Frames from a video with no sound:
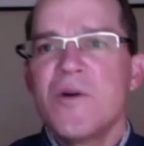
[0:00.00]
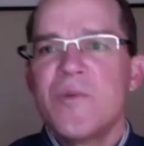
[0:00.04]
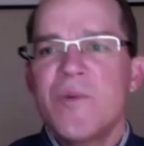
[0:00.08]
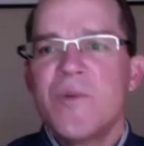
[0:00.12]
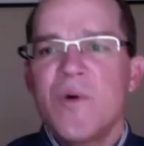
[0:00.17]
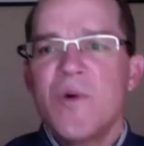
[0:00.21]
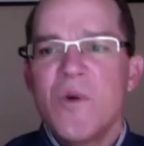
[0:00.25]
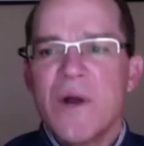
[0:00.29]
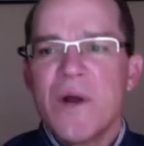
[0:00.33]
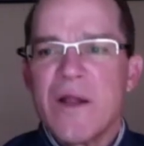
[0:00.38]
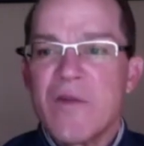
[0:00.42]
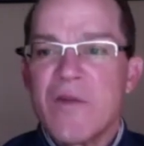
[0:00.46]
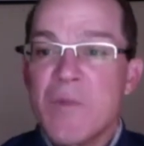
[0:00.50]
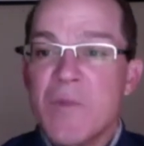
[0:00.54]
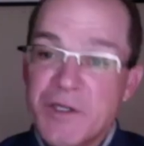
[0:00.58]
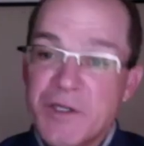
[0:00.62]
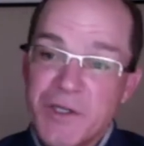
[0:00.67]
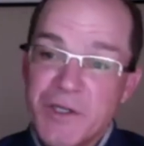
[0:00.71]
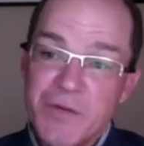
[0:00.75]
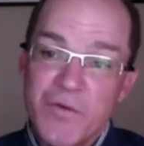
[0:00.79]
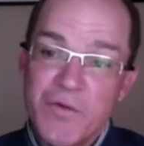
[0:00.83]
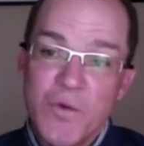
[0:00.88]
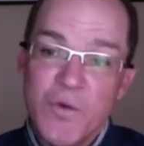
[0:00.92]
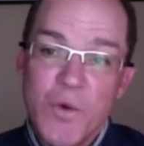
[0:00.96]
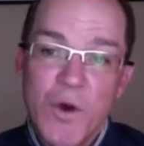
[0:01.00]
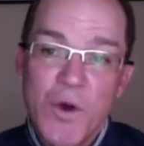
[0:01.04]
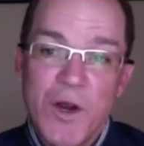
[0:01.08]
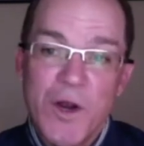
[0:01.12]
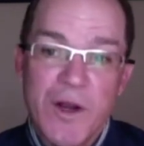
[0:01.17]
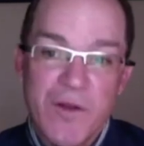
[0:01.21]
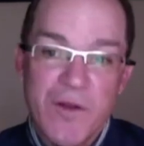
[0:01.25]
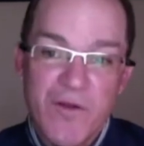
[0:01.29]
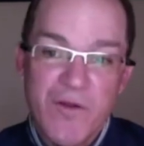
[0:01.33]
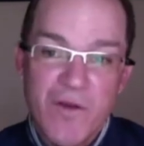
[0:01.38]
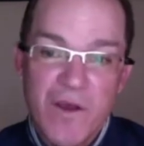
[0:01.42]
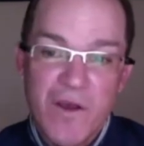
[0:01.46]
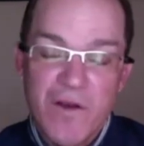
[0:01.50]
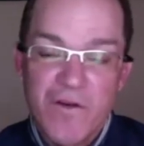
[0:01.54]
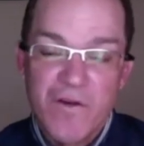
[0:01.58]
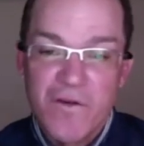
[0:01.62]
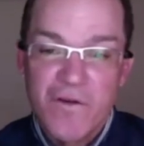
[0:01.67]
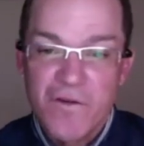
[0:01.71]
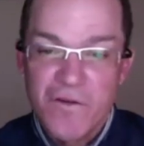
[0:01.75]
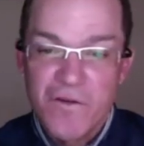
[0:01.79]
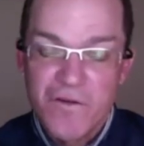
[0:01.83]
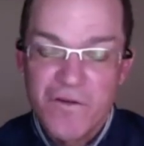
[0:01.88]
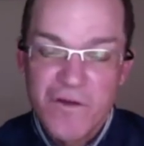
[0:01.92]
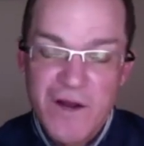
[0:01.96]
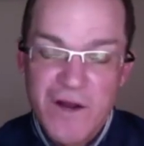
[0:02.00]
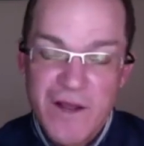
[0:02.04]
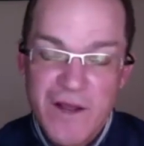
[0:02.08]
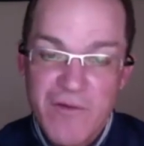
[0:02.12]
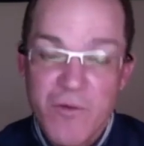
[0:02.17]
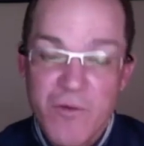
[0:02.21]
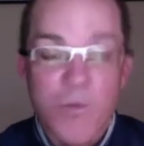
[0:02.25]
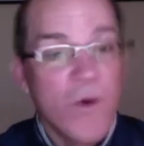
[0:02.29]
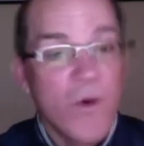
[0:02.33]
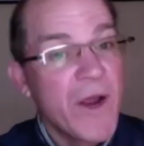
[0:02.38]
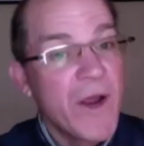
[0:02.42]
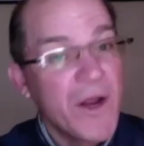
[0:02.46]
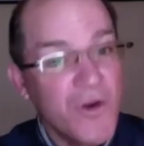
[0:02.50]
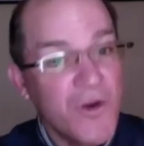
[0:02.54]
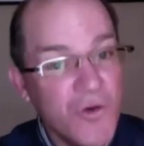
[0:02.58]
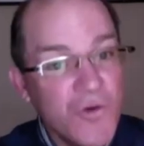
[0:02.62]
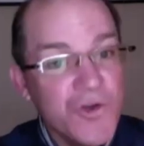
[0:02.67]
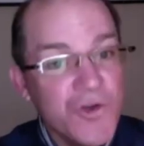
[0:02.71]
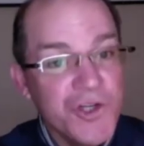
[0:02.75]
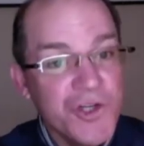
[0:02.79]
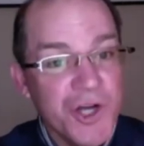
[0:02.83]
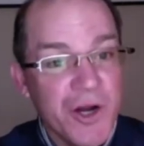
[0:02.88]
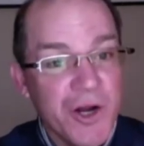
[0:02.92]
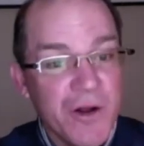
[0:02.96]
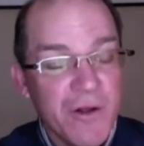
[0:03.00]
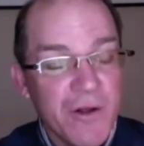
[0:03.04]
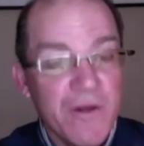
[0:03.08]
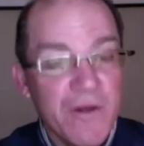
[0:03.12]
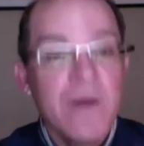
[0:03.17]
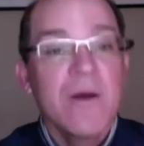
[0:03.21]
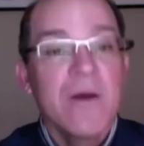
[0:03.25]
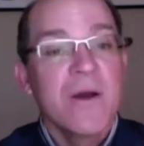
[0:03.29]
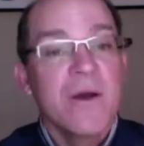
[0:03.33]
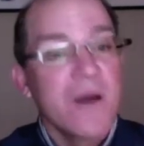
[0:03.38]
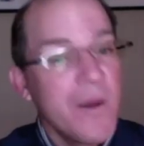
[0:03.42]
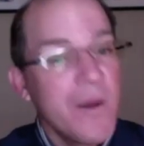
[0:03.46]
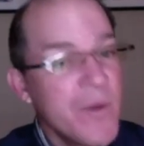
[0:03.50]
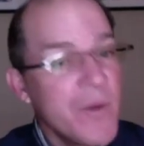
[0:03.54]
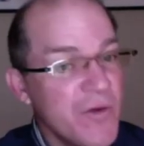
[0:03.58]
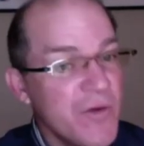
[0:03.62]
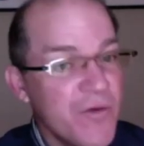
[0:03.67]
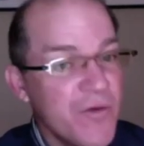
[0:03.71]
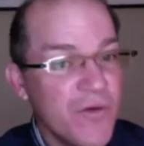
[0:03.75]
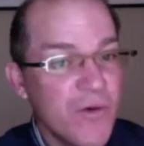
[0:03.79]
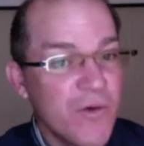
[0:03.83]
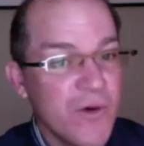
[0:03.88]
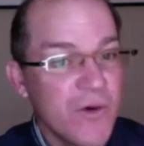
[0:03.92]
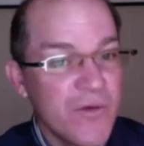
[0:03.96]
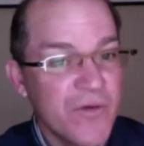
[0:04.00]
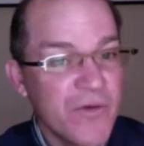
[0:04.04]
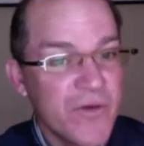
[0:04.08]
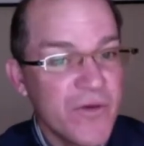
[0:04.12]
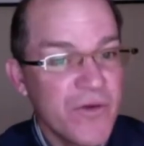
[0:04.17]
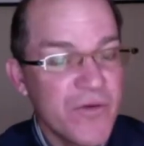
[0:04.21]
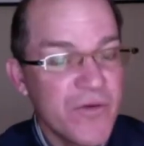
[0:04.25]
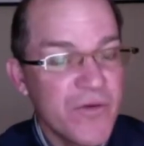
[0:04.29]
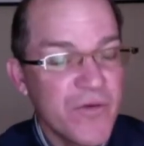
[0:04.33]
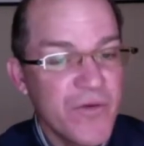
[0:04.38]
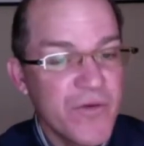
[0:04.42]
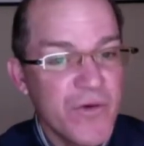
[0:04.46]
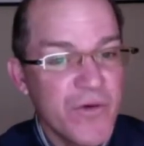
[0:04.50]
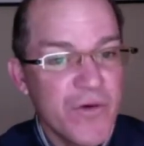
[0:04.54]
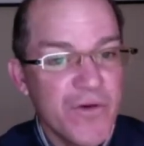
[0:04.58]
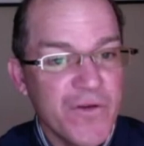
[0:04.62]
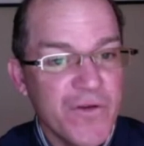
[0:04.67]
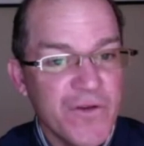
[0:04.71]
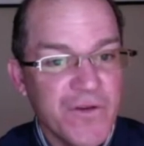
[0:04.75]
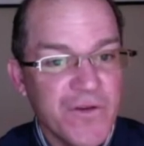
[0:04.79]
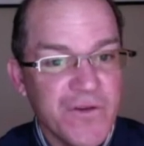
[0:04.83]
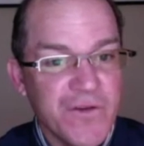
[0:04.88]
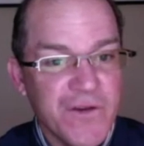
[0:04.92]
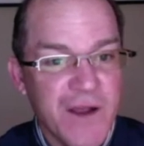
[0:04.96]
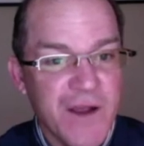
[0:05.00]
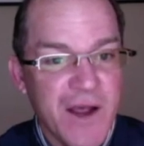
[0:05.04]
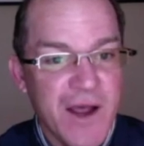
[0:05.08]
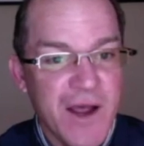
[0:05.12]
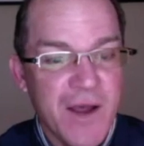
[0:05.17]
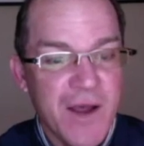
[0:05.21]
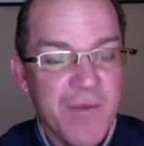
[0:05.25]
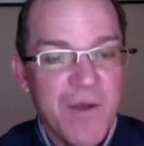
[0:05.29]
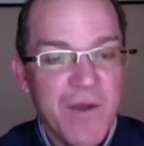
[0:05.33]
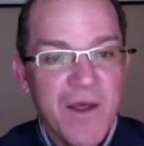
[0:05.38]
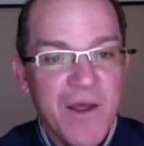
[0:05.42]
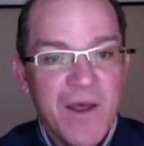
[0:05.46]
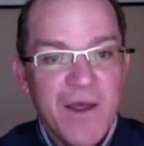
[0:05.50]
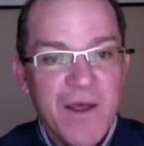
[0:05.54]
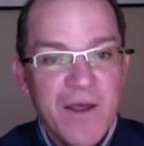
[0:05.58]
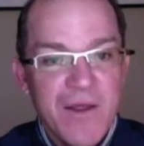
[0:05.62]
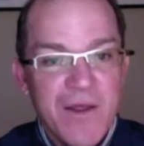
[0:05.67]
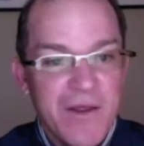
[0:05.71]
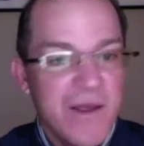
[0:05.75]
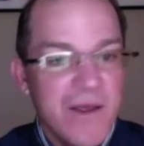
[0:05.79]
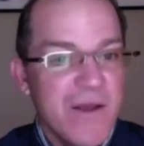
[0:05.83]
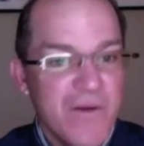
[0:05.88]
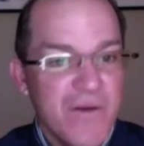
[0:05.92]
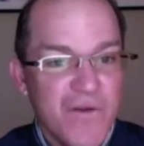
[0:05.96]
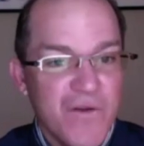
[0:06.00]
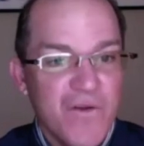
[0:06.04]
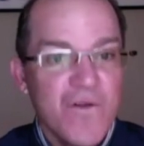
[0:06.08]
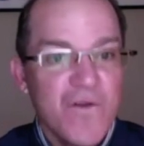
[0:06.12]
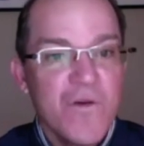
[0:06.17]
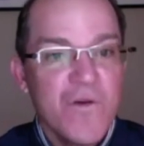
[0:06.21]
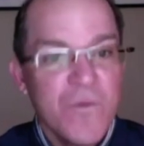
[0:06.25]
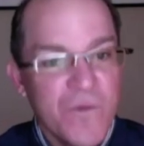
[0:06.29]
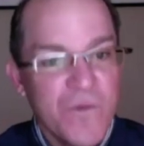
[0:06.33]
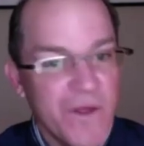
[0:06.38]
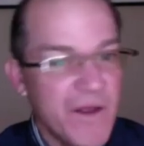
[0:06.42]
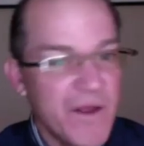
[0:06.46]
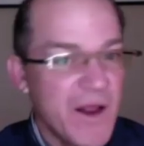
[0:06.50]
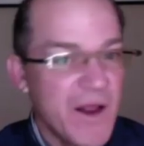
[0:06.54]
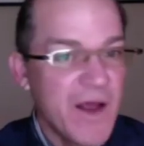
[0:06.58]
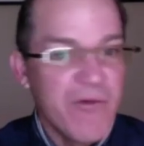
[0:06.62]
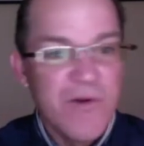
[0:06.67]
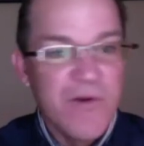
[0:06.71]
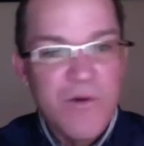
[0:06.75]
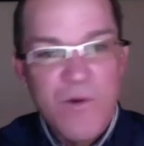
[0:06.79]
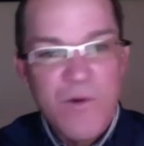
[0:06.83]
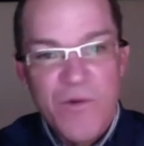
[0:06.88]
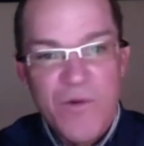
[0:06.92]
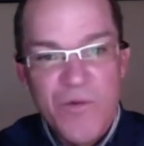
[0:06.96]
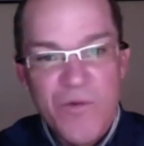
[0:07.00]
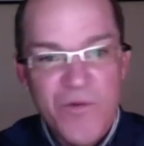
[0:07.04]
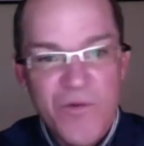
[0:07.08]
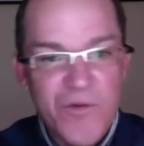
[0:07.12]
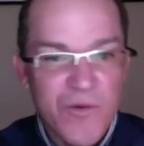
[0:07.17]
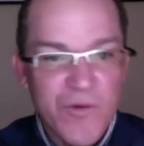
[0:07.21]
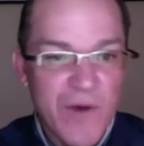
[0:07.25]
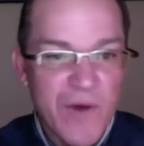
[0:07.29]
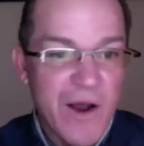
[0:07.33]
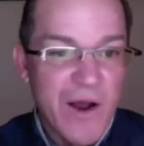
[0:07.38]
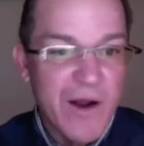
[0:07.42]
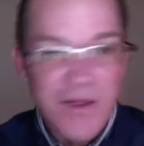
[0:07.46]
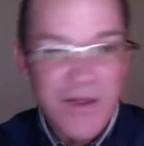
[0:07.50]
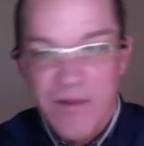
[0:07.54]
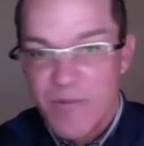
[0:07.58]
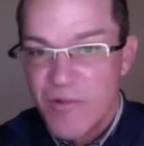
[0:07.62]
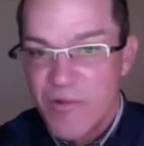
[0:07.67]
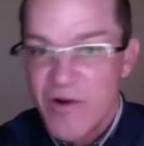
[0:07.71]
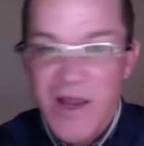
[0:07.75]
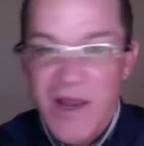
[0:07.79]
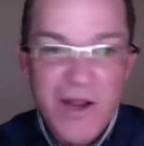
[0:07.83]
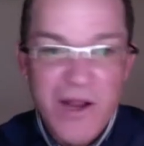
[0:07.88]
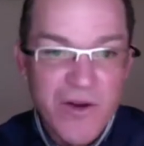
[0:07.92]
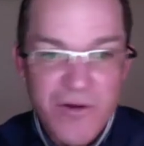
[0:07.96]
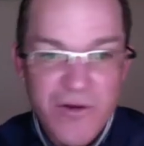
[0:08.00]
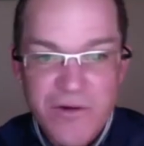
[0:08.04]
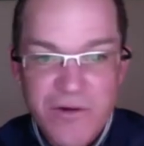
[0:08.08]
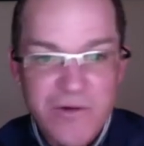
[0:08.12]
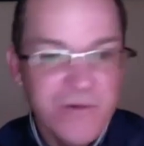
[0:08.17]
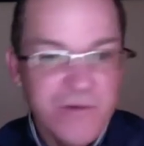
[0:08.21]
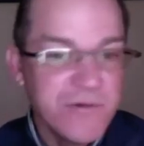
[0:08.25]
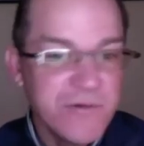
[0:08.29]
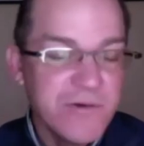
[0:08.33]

point, especially for organizations that have a brand new channel coming to fore for the first time. They assume that everyone throughout, and the brand new